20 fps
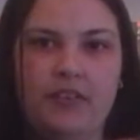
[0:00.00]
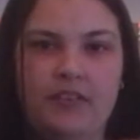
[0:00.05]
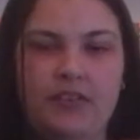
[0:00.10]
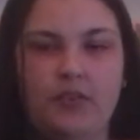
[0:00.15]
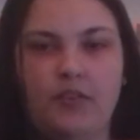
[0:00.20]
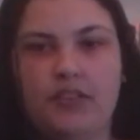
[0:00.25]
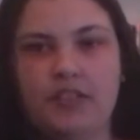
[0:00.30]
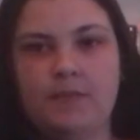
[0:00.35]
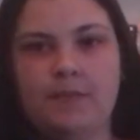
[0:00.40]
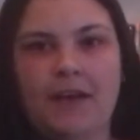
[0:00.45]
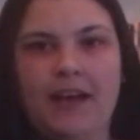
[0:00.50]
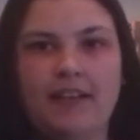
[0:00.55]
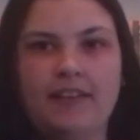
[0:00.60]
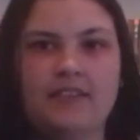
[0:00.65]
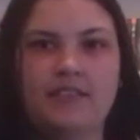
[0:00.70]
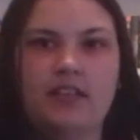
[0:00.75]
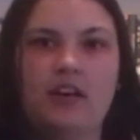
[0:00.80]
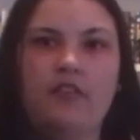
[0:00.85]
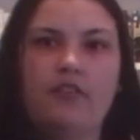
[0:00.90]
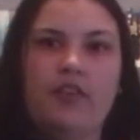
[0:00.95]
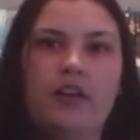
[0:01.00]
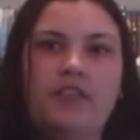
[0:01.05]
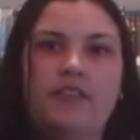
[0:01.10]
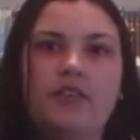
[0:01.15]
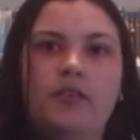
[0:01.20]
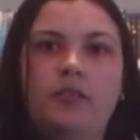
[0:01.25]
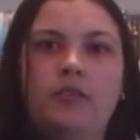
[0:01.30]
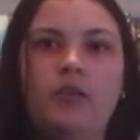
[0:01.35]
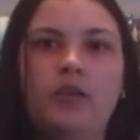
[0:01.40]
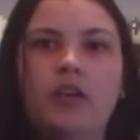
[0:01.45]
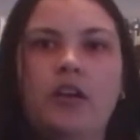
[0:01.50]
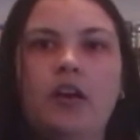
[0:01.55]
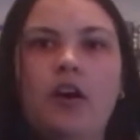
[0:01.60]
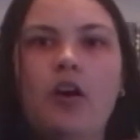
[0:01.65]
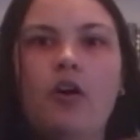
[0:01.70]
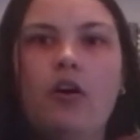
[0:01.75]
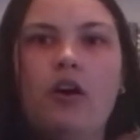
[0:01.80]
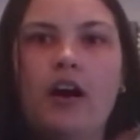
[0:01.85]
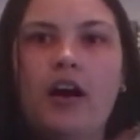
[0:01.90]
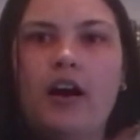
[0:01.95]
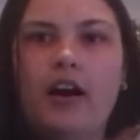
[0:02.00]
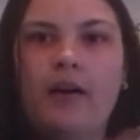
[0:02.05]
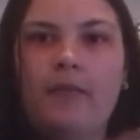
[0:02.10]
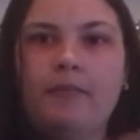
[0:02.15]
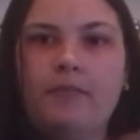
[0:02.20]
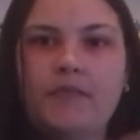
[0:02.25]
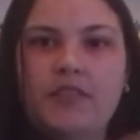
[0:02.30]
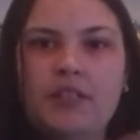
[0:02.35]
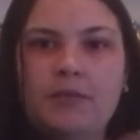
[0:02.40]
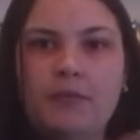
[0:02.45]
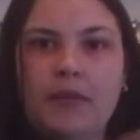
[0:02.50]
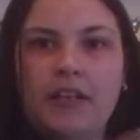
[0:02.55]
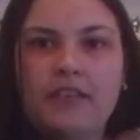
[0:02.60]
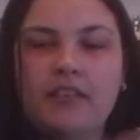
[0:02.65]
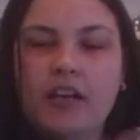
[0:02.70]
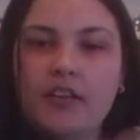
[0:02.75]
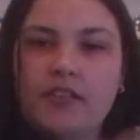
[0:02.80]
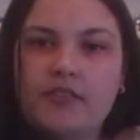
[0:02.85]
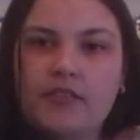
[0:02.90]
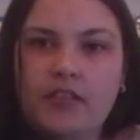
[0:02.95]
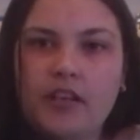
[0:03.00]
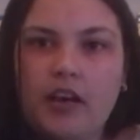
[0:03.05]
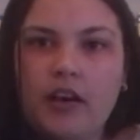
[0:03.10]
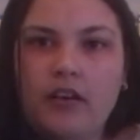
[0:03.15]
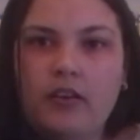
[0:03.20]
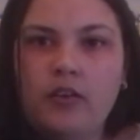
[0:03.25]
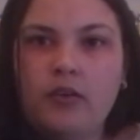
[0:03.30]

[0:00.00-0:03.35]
did all this bad stuff until she met Tatsuya,